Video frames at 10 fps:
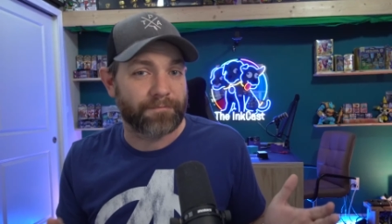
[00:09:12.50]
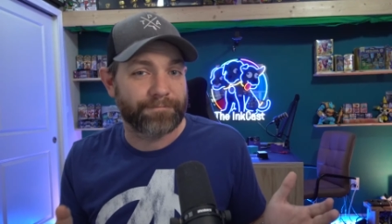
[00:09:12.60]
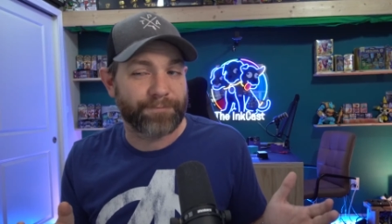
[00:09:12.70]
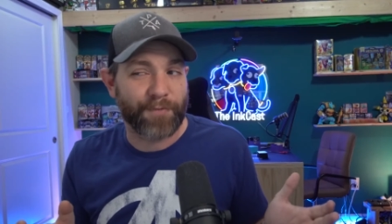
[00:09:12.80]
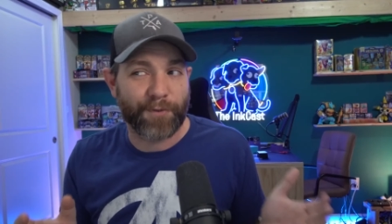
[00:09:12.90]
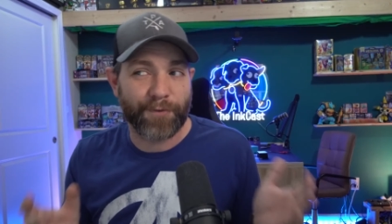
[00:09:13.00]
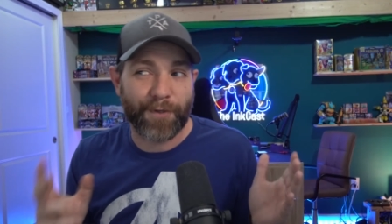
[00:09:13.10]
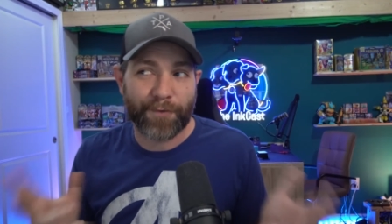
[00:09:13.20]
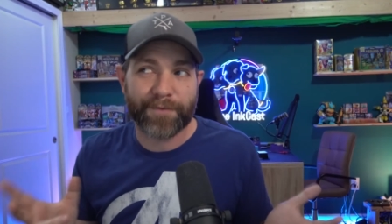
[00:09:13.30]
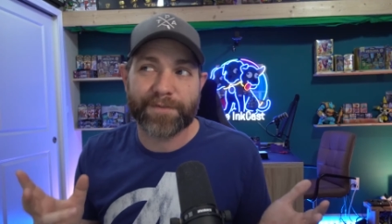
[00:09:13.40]
You
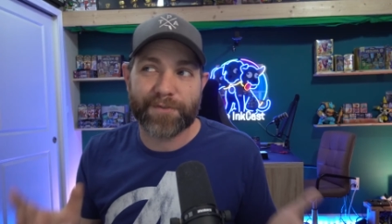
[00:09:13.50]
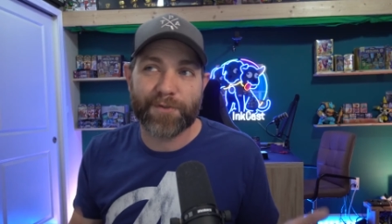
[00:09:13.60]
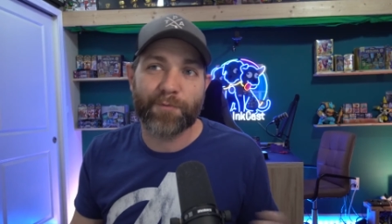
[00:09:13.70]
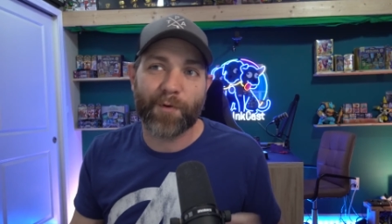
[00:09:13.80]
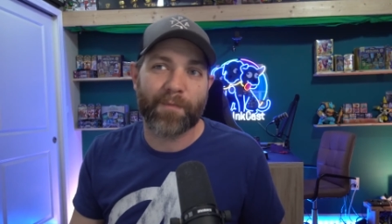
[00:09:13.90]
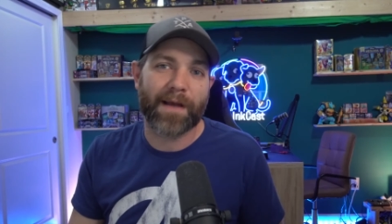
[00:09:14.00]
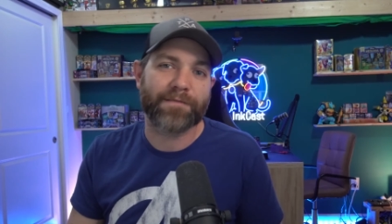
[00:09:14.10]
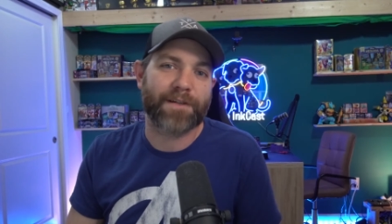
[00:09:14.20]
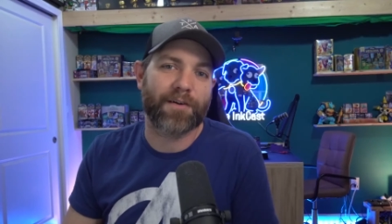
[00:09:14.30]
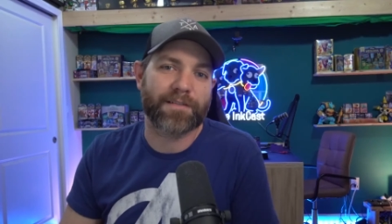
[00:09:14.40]
know there's 2 more
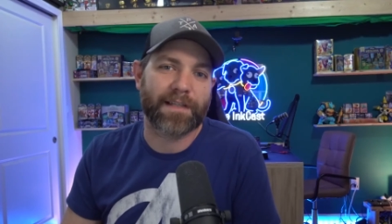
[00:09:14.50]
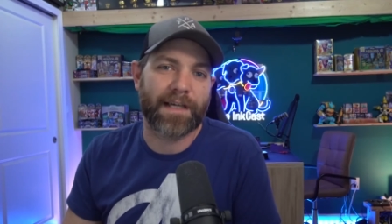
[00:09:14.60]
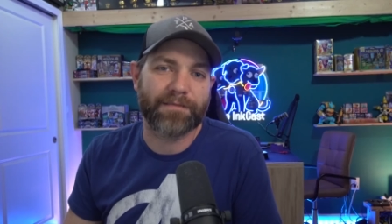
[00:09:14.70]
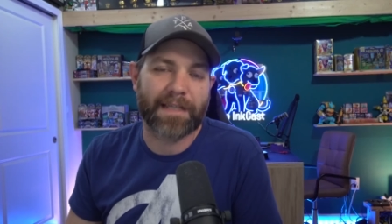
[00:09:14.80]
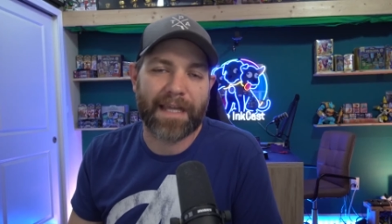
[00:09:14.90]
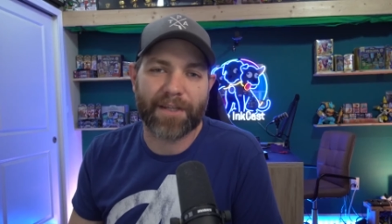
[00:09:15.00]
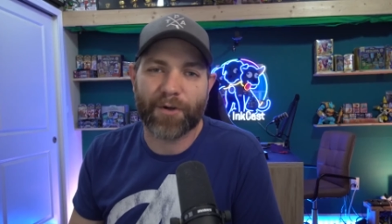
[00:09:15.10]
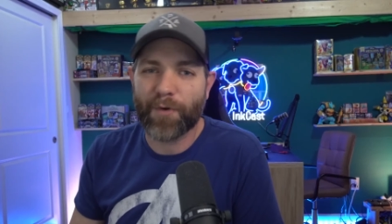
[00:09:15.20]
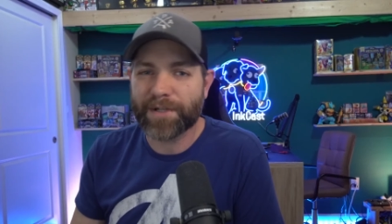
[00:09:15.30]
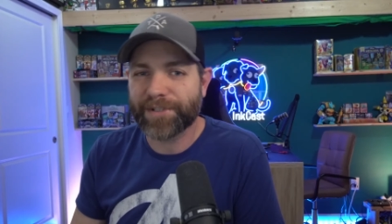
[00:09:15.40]
bounce cards left, and the
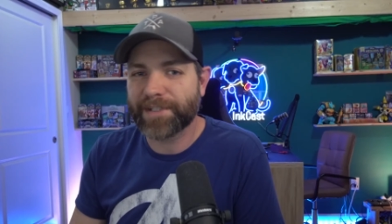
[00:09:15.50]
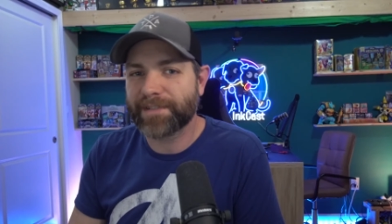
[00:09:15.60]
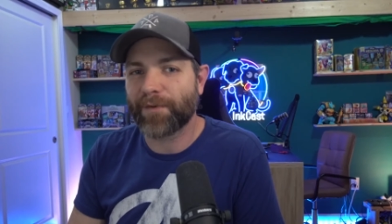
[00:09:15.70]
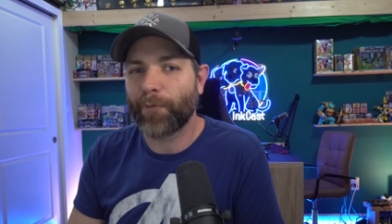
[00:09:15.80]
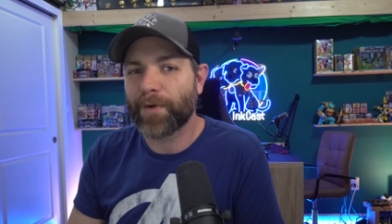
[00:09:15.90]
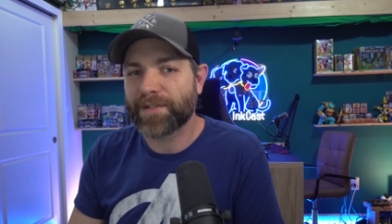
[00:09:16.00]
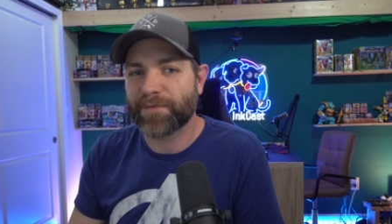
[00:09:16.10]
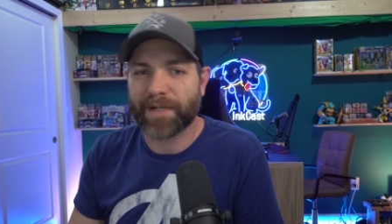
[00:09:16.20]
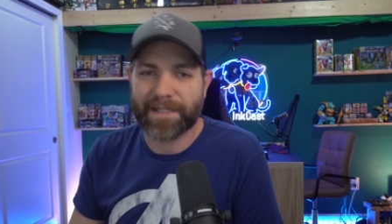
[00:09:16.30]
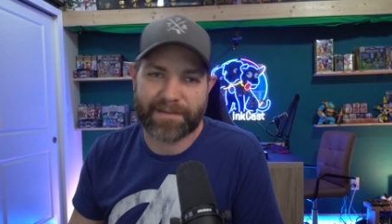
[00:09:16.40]
question is, which
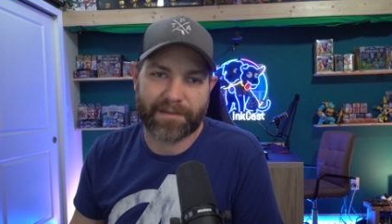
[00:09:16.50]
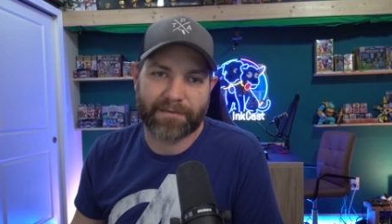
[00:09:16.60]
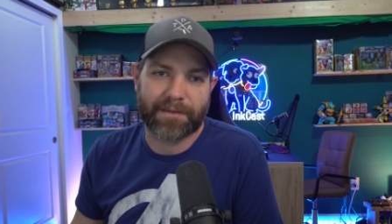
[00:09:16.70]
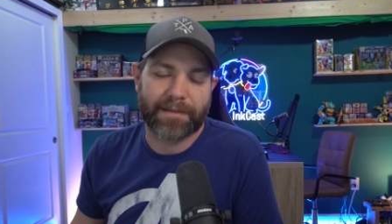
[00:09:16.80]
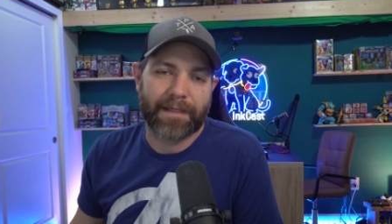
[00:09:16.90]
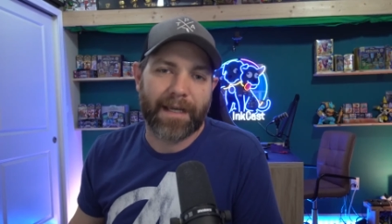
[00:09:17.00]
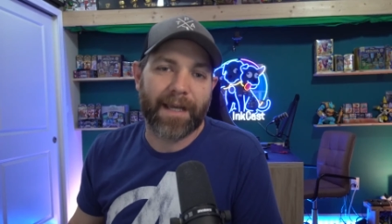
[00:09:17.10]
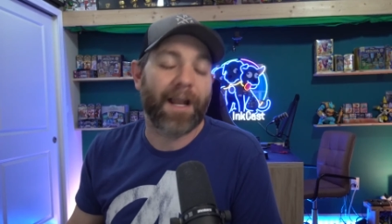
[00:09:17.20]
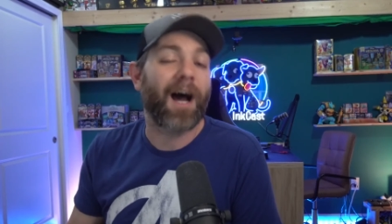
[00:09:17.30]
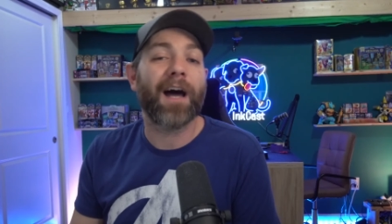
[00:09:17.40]
one is it?
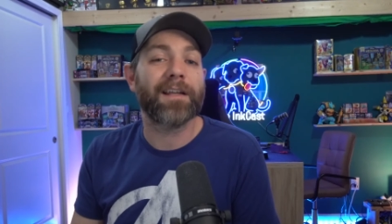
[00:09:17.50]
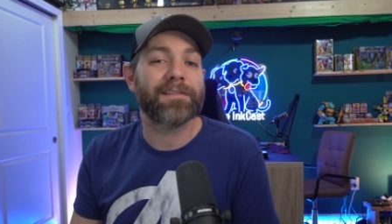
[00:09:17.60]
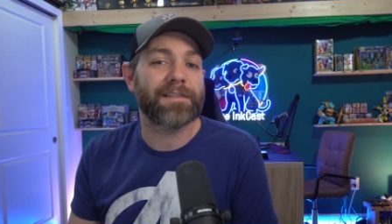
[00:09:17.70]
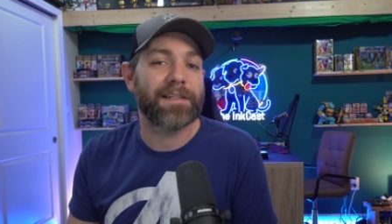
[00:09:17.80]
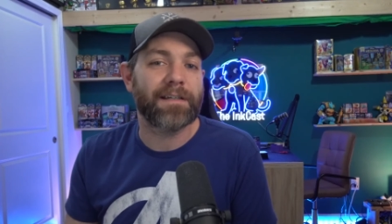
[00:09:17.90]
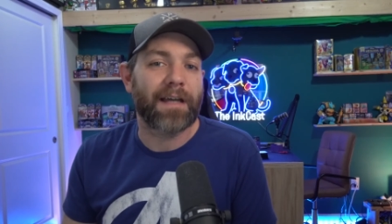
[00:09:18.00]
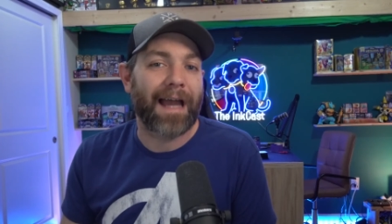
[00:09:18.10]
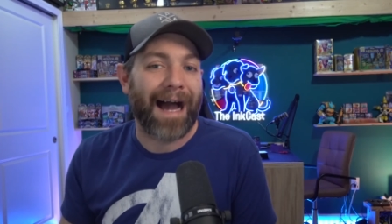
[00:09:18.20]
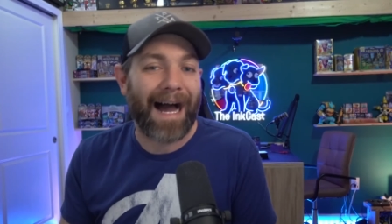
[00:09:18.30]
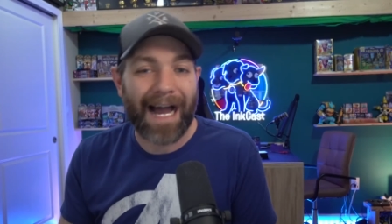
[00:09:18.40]
And honestly,
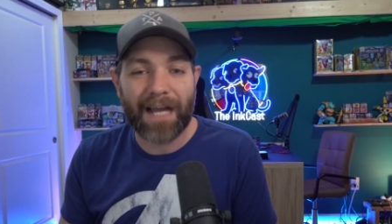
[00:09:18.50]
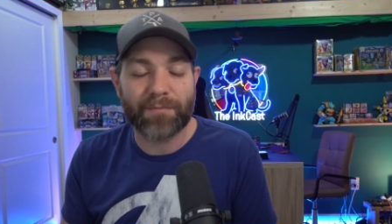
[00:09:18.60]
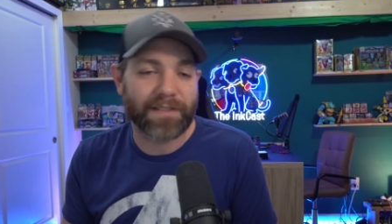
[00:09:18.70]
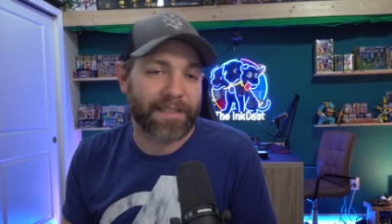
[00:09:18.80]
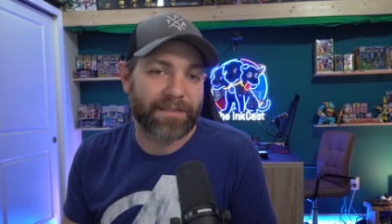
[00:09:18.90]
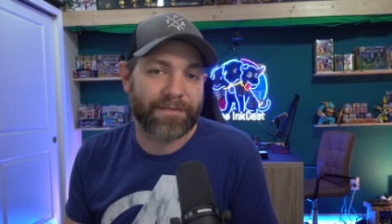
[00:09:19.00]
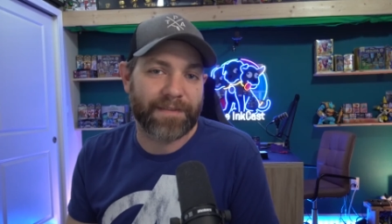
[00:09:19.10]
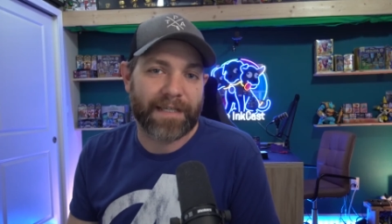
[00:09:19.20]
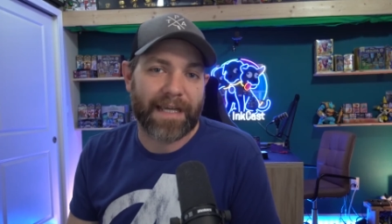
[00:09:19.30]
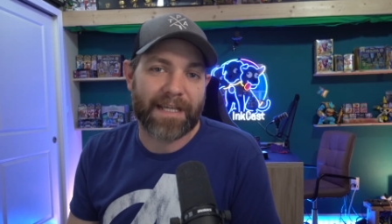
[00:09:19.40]
I believe
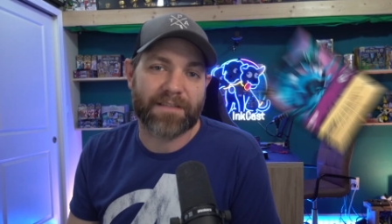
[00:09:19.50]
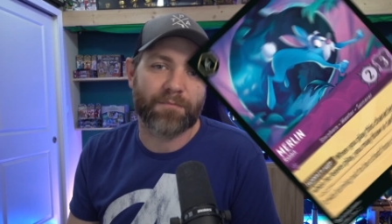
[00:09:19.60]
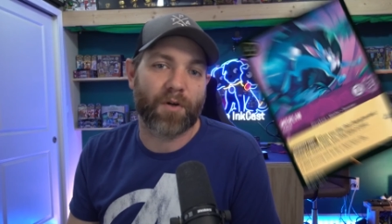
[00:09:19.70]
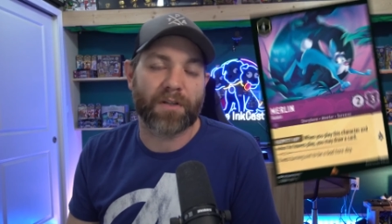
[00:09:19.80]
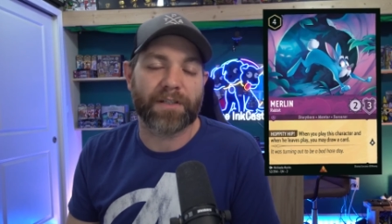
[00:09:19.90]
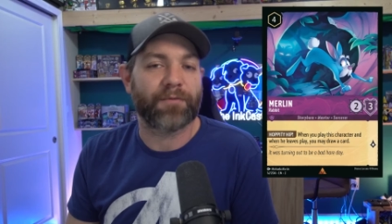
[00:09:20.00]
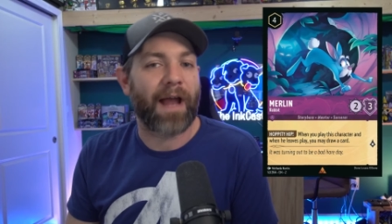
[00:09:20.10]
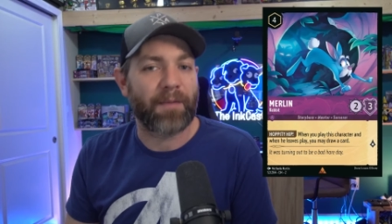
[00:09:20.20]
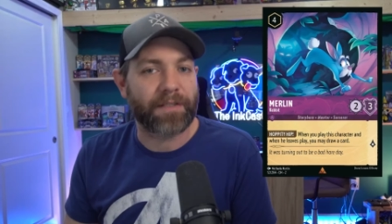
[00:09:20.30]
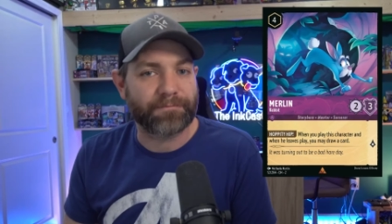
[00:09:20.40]
it's Merlin
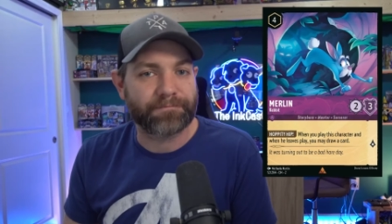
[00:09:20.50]
Rabbit.